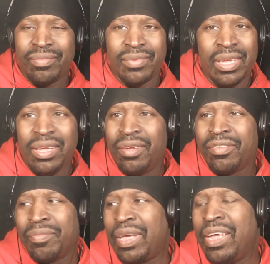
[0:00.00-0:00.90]
he on
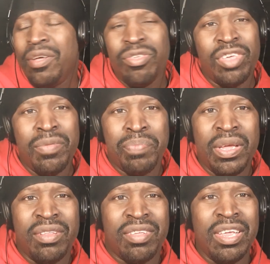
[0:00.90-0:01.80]
some
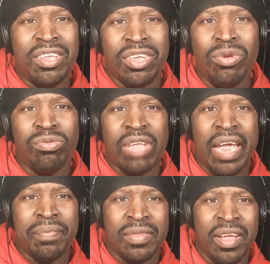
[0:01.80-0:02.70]
LGBTQ
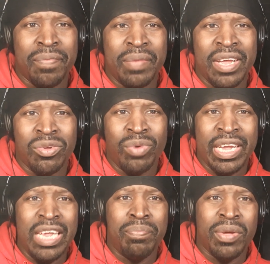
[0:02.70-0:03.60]
type stuff, man. The way
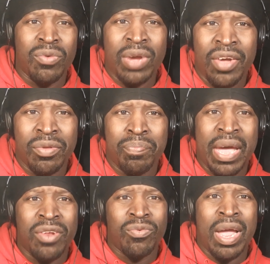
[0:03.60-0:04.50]
he be around them
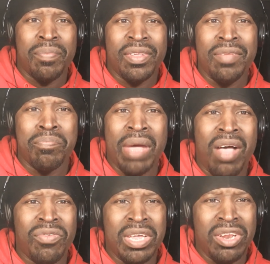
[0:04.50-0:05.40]
battle rappers, his
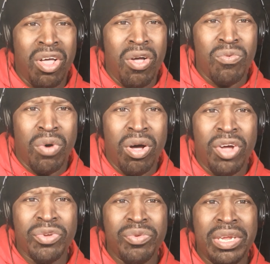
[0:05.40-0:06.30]
mouth get all
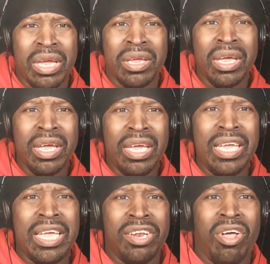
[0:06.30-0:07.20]
watery and
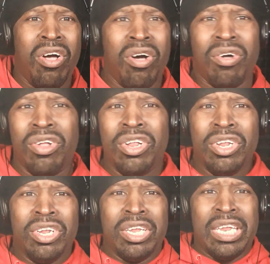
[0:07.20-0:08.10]
he get all,
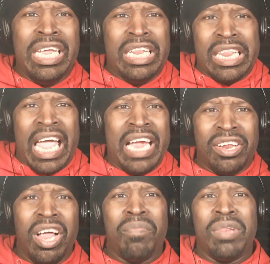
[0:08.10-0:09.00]
he light
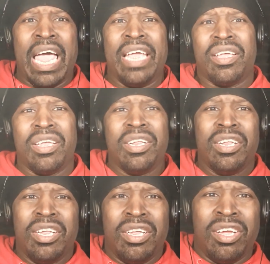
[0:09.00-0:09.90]
up like
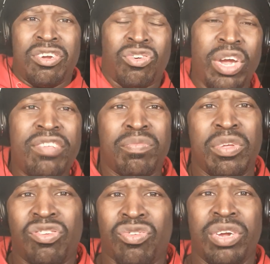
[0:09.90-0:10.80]
a
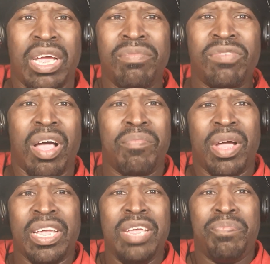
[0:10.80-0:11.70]
Christmas tree. I'm talking
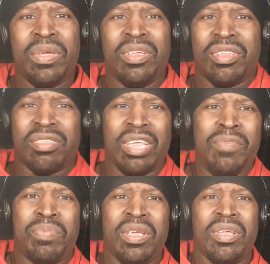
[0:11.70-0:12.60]
about he
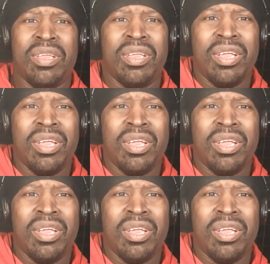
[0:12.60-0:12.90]
be